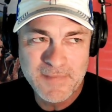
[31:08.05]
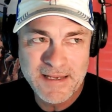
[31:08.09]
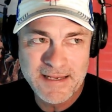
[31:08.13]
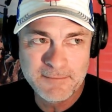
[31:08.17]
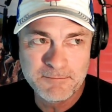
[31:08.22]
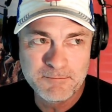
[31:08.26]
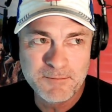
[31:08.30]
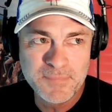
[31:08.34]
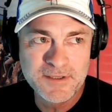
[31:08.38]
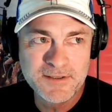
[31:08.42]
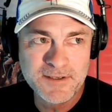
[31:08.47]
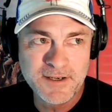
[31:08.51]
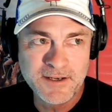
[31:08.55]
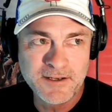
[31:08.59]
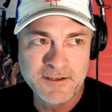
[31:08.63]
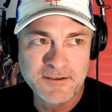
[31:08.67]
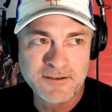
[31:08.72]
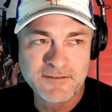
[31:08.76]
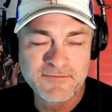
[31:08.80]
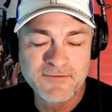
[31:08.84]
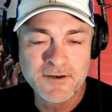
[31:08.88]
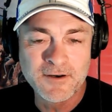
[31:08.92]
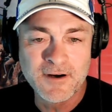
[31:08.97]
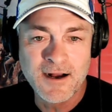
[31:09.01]
in
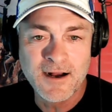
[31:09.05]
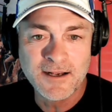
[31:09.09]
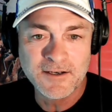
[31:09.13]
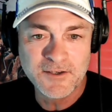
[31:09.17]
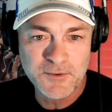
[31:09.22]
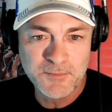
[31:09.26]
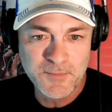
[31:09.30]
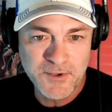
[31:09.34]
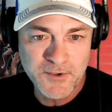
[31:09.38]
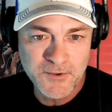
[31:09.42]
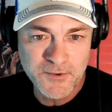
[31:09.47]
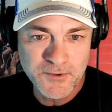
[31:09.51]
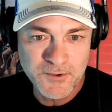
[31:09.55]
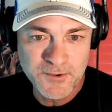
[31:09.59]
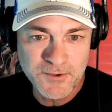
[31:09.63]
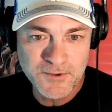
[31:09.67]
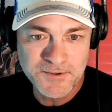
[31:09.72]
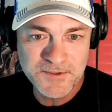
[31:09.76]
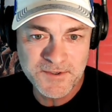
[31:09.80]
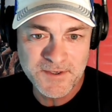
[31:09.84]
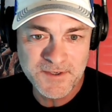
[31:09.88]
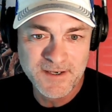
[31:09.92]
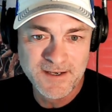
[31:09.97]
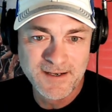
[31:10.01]
particular for
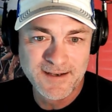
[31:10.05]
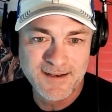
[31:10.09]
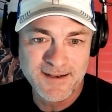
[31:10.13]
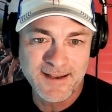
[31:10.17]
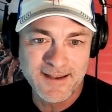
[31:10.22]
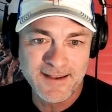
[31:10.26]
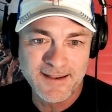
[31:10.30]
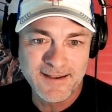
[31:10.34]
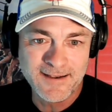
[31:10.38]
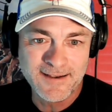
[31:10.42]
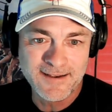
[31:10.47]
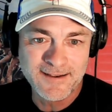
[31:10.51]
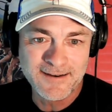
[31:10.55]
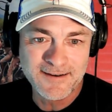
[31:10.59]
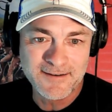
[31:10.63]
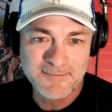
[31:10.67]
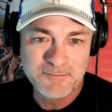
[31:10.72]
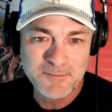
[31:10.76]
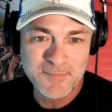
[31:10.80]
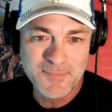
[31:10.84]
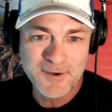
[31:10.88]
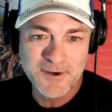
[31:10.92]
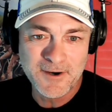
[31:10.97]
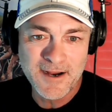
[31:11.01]
entrepreneurs and
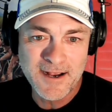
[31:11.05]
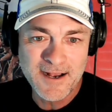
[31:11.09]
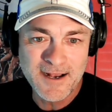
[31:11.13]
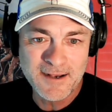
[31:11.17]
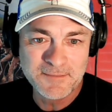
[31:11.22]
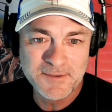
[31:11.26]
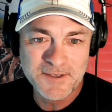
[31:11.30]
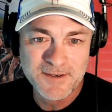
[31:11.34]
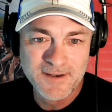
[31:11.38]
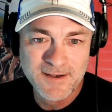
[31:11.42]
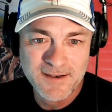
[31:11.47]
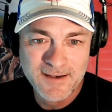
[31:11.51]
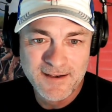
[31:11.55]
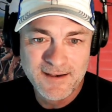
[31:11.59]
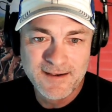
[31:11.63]
perhaps